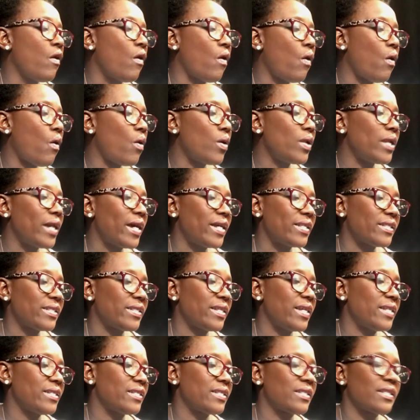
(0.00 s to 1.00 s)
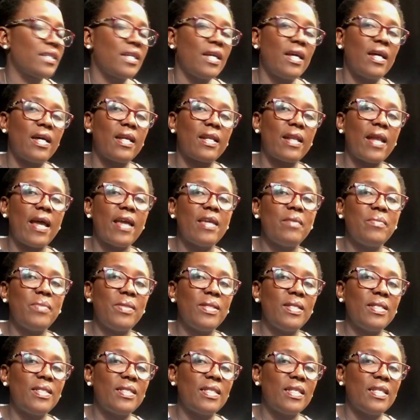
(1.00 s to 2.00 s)
All assets,
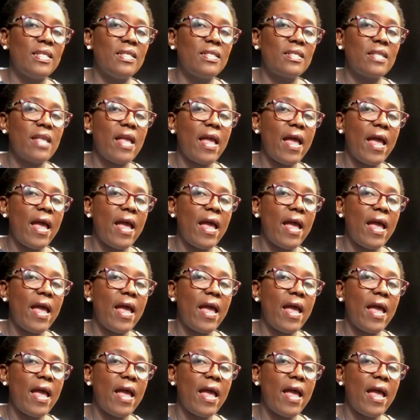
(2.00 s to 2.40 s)
liabilities,